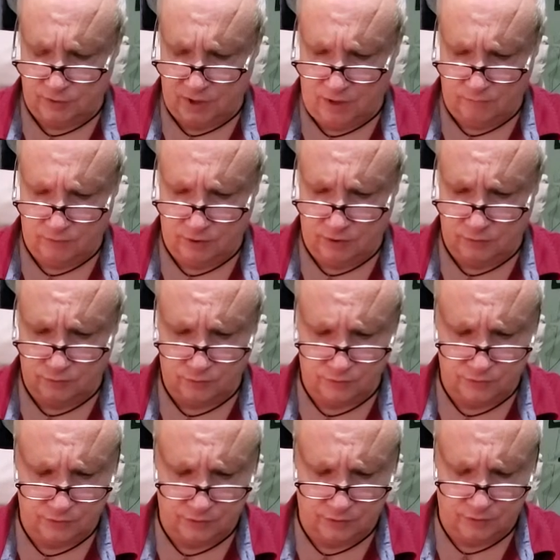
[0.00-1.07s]
to have
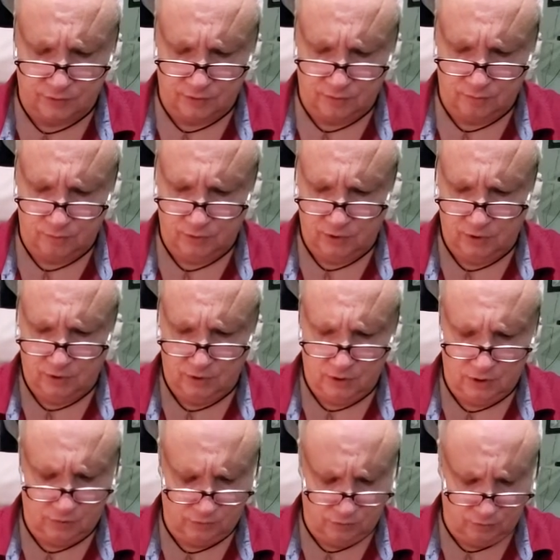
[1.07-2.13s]
interest in them,
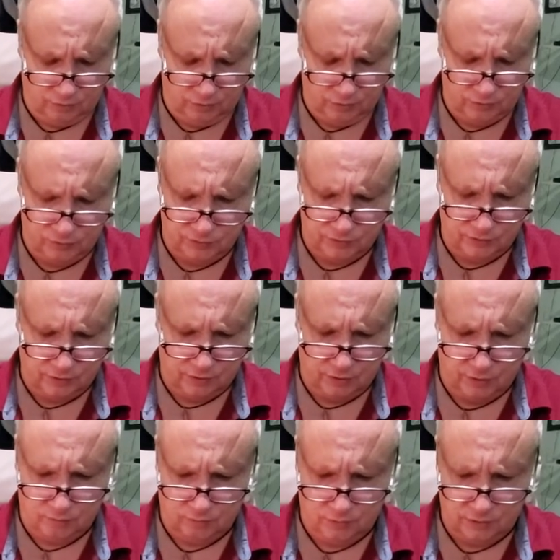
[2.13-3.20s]
and your interest in
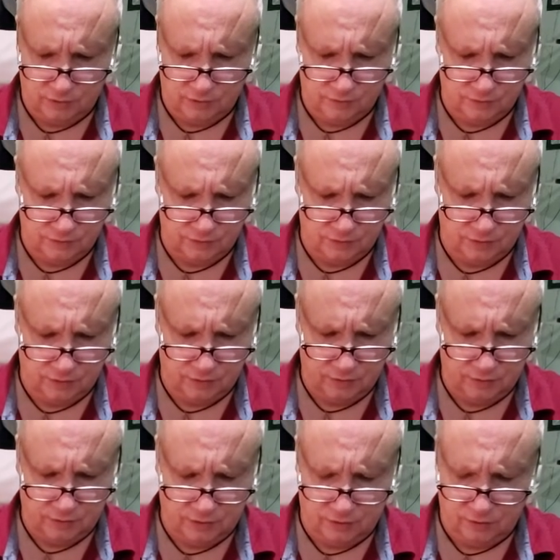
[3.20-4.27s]
them is in
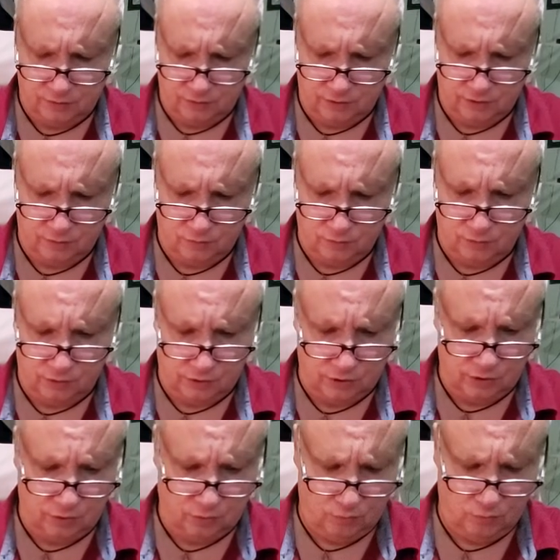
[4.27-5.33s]
healing, really
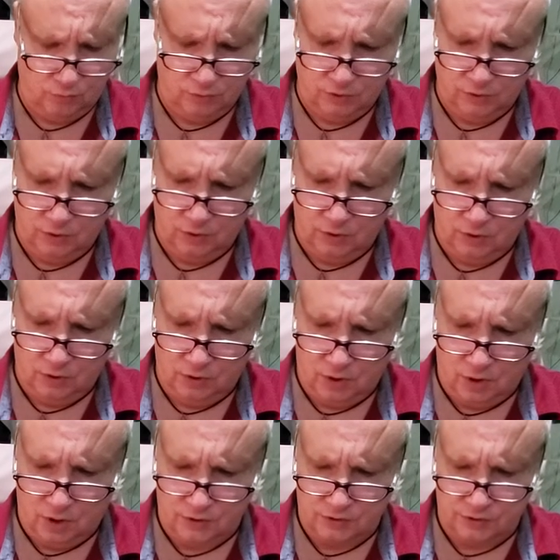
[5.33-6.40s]
you,
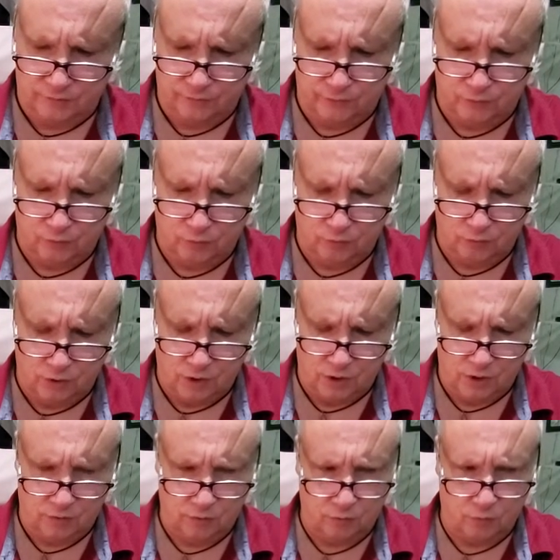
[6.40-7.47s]
as if you're
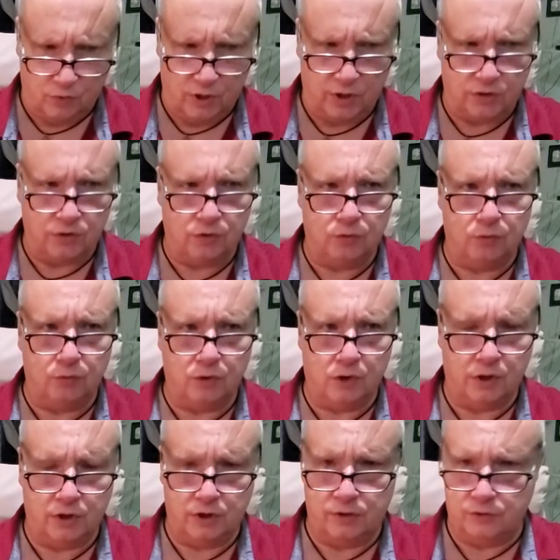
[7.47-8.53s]
the way you
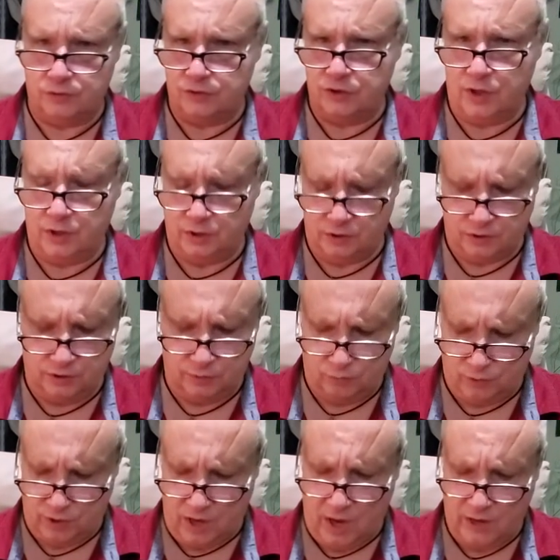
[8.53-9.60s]
energetically
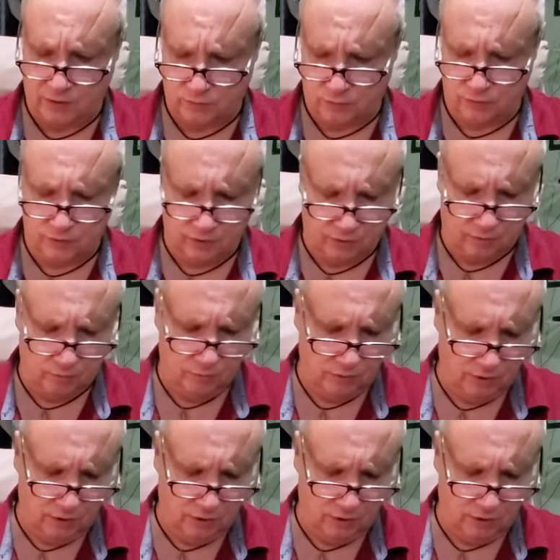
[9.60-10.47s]
react with them,